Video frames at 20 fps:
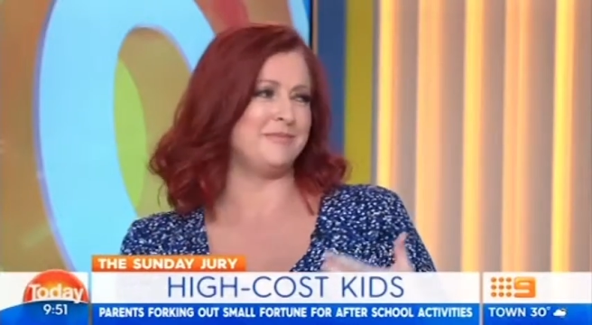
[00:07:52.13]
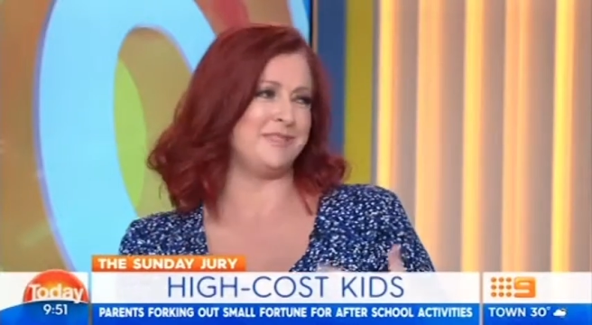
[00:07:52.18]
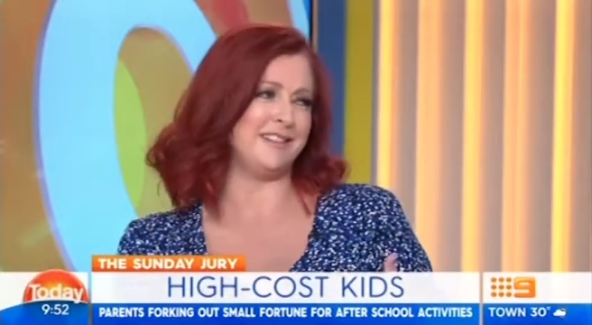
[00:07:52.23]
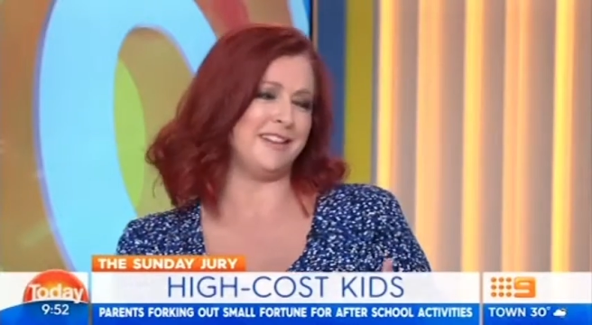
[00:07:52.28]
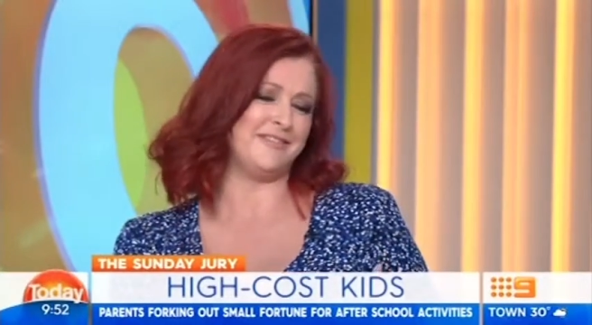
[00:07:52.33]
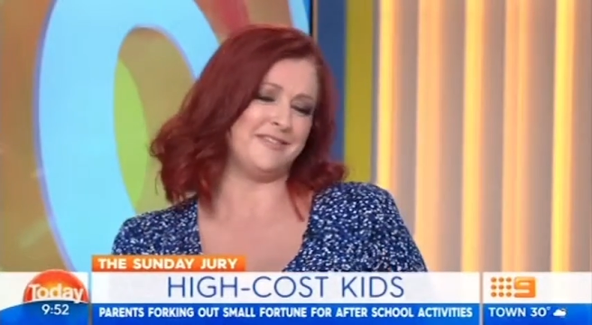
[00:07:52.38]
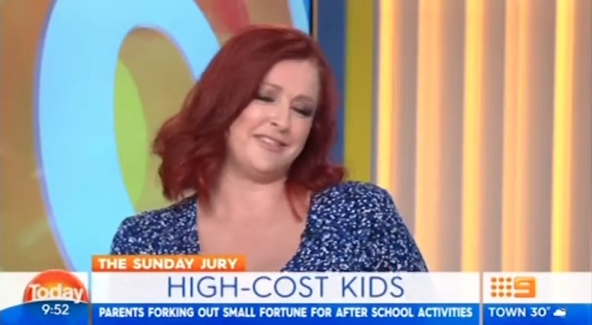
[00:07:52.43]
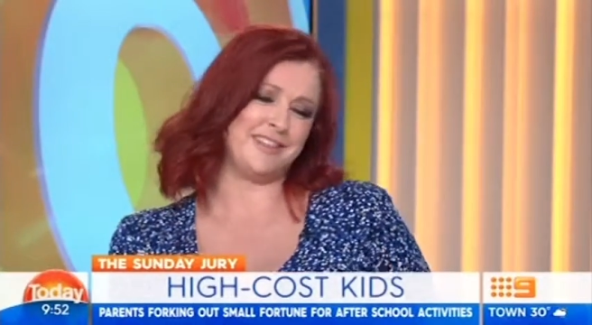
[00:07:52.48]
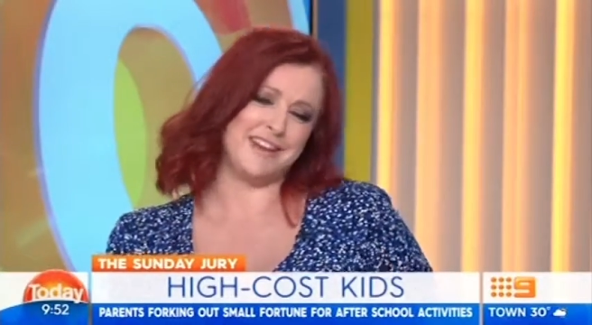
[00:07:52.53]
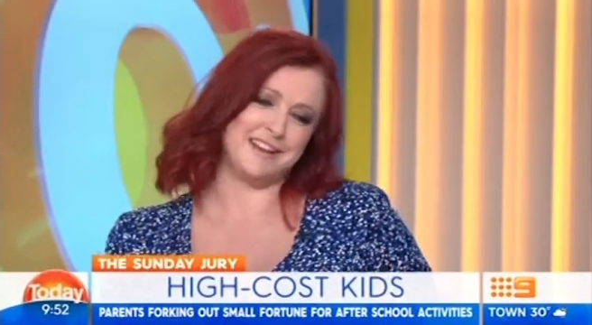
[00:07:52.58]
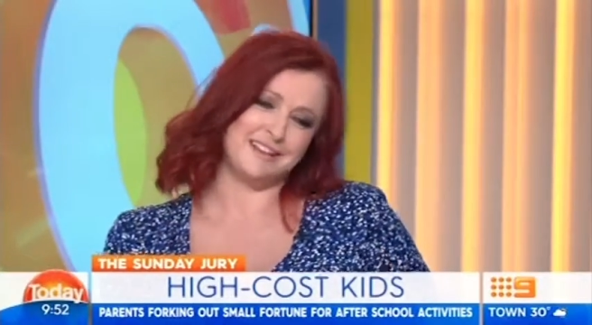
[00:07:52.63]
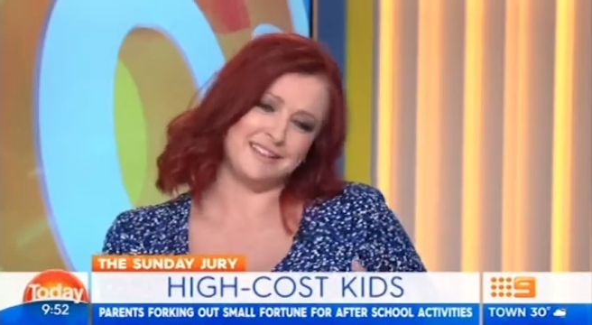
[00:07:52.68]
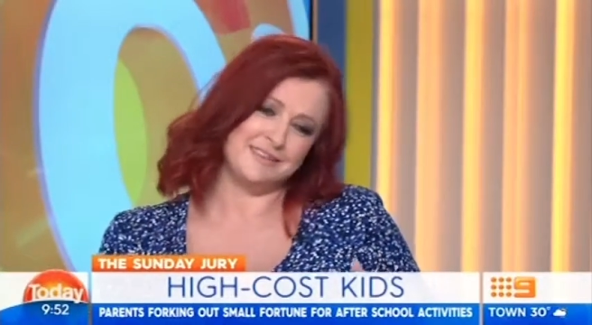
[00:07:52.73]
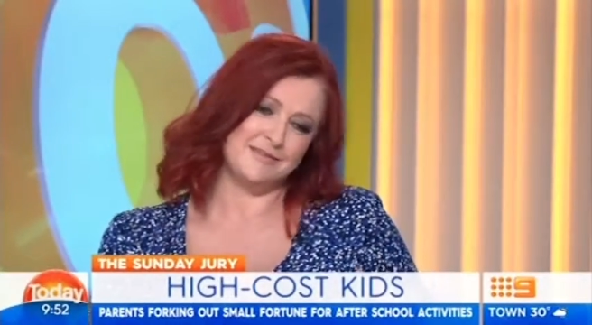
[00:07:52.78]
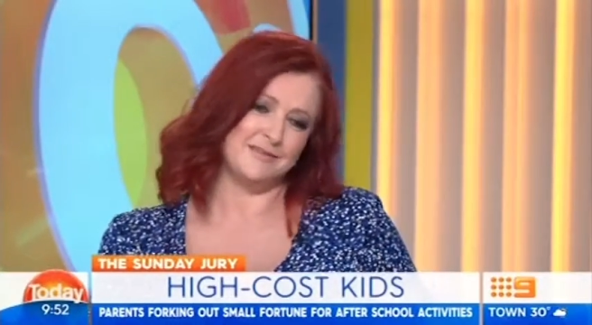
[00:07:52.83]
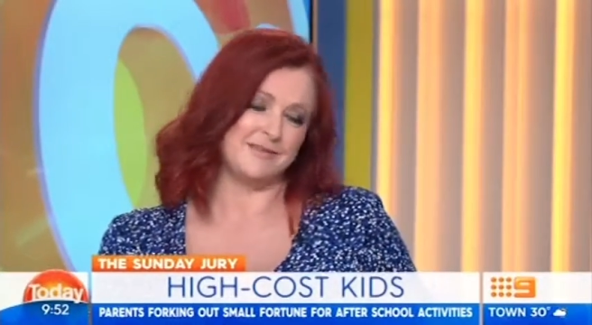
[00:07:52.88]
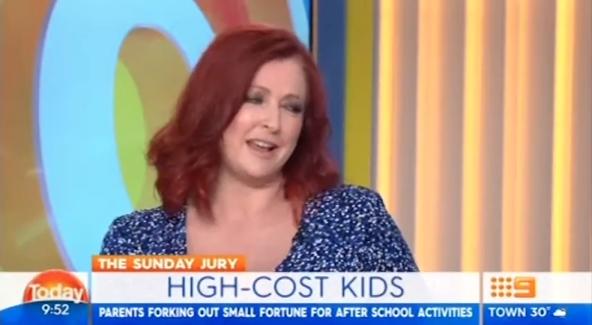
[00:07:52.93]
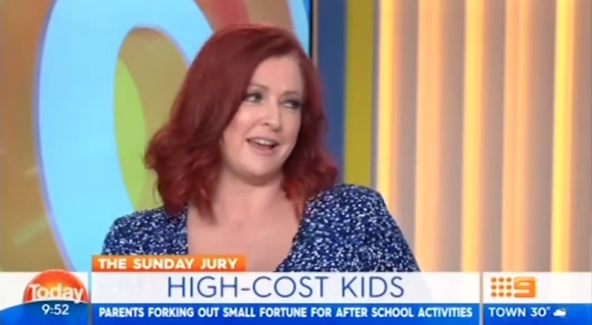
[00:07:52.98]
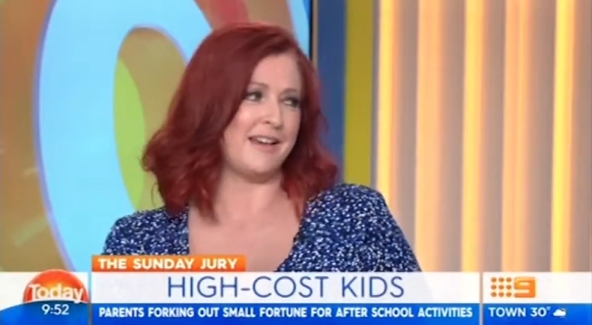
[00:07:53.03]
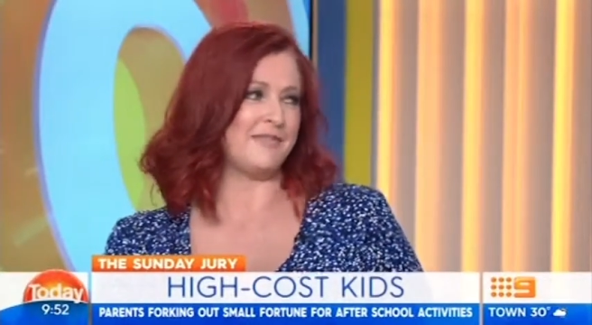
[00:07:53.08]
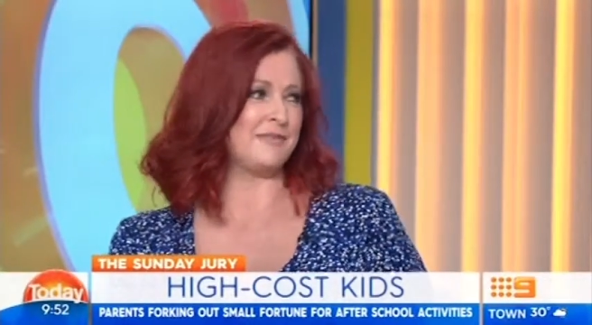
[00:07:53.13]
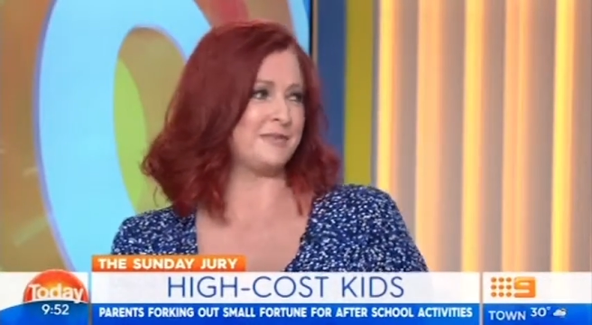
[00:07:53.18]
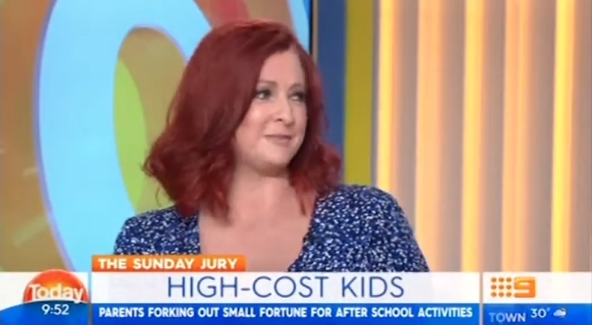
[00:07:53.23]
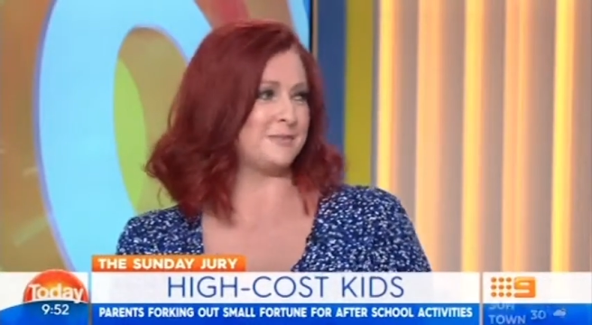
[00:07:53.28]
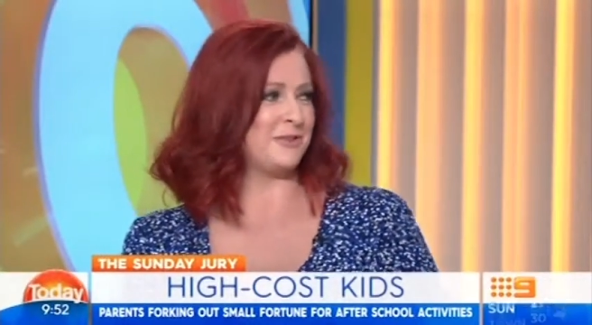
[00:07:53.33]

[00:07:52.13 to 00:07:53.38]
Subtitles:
love that. Have